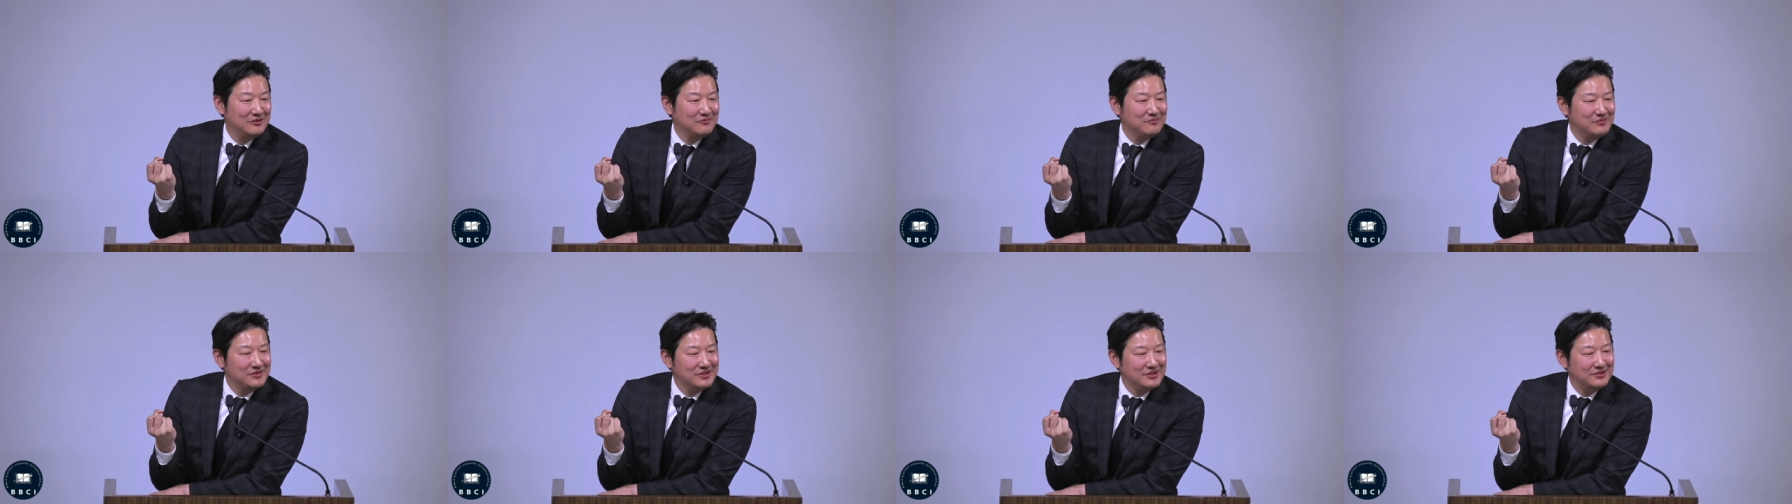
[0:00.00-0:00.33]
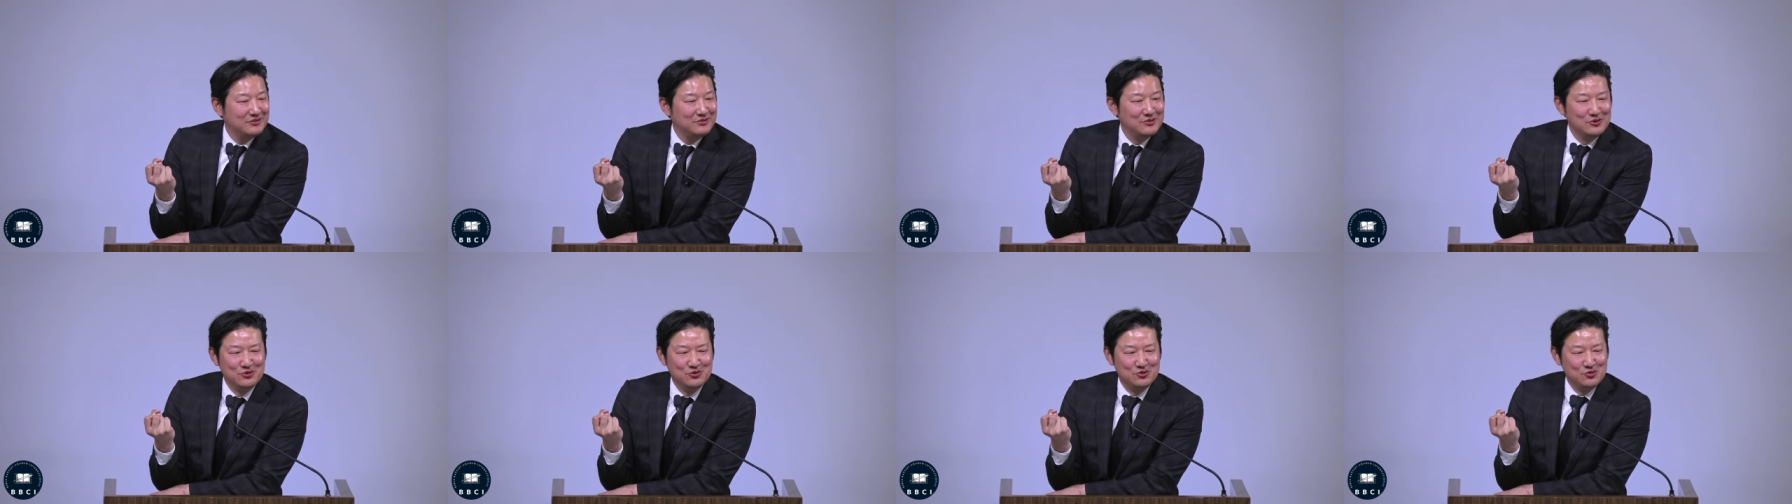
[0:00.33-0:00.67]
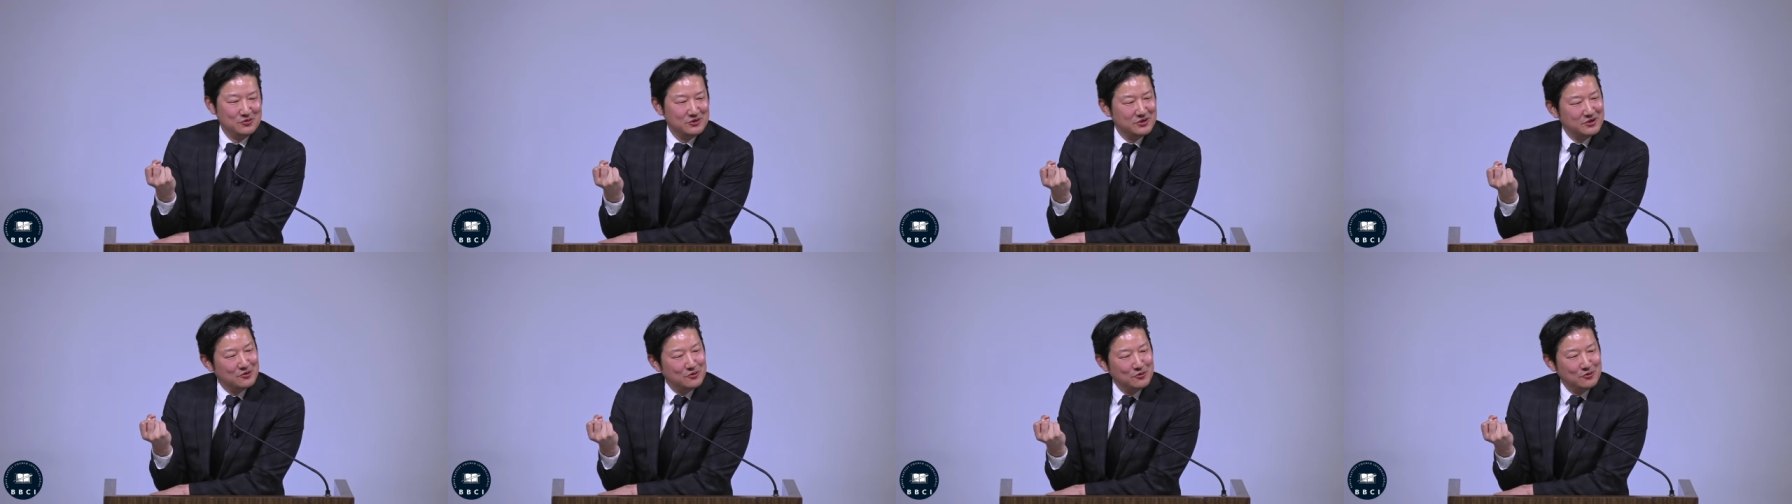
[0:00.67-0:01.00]
Man, don't you
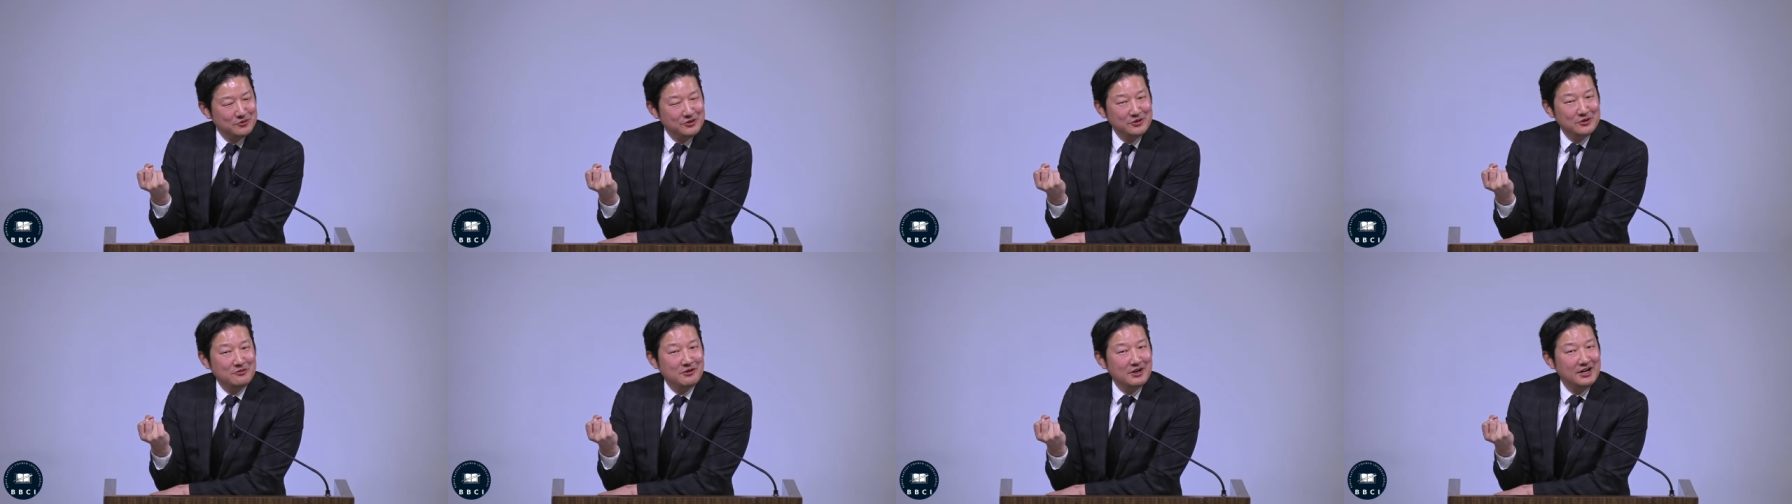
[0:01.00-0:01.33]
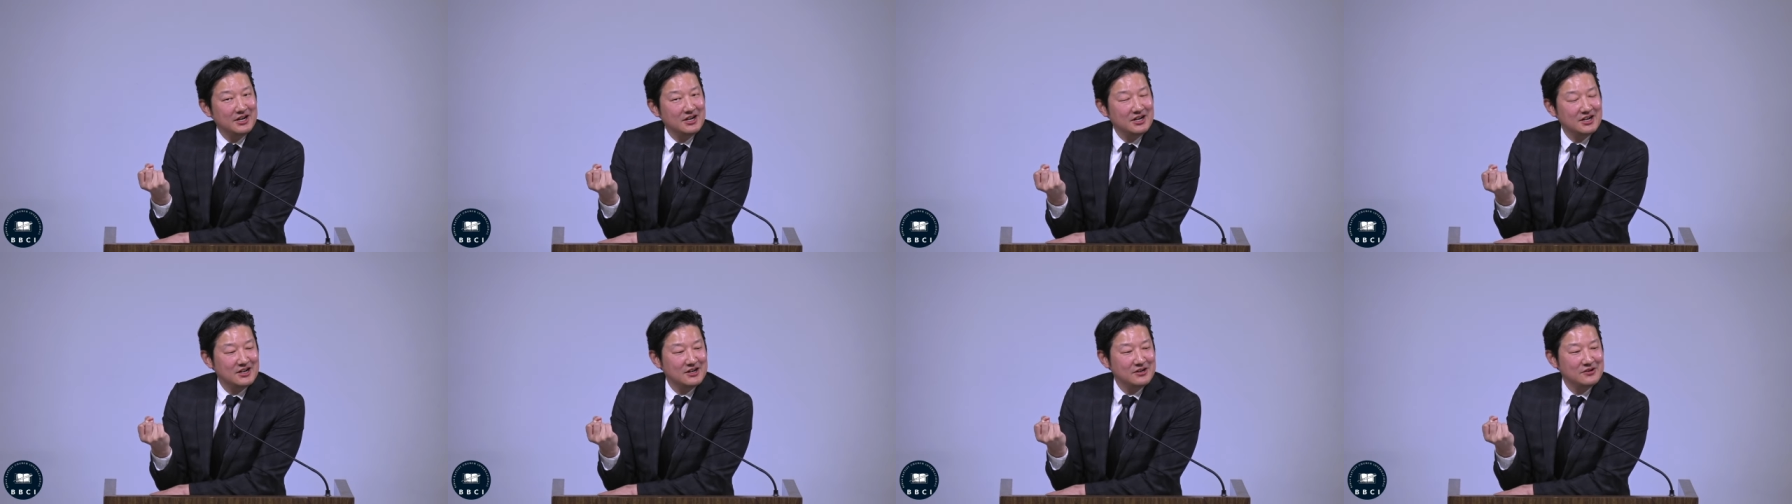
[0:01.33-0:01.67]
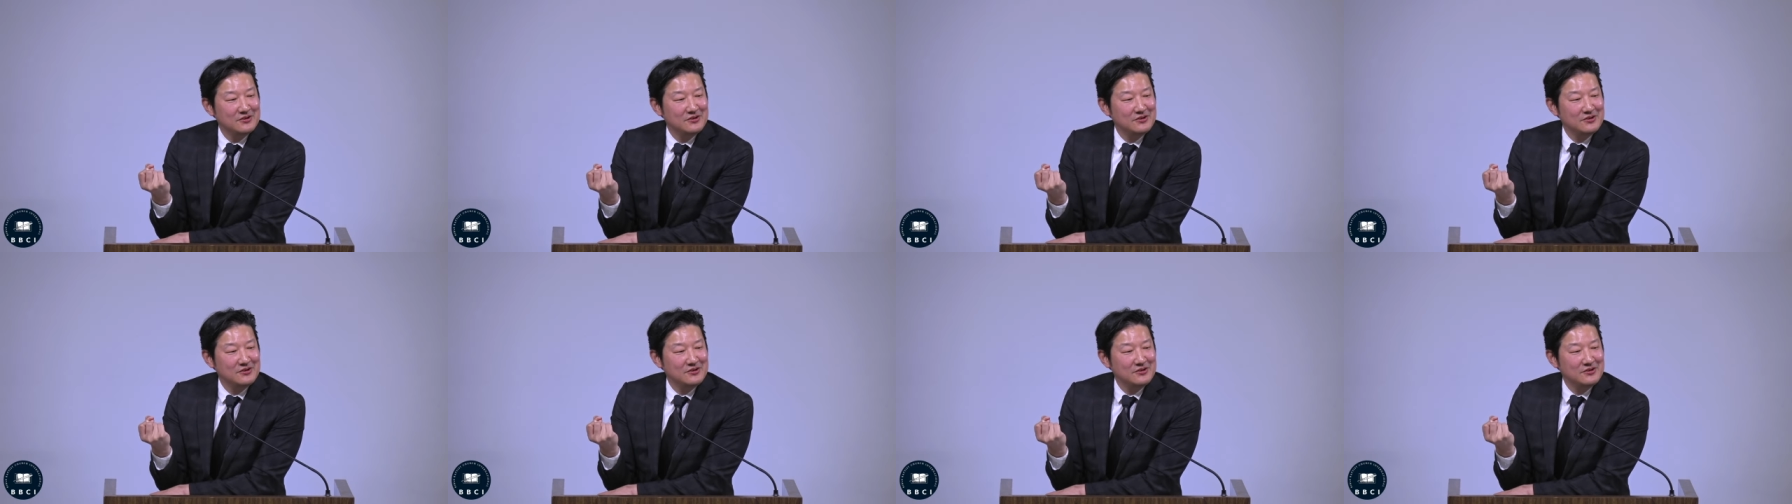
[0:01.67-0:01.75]
want to go there right now?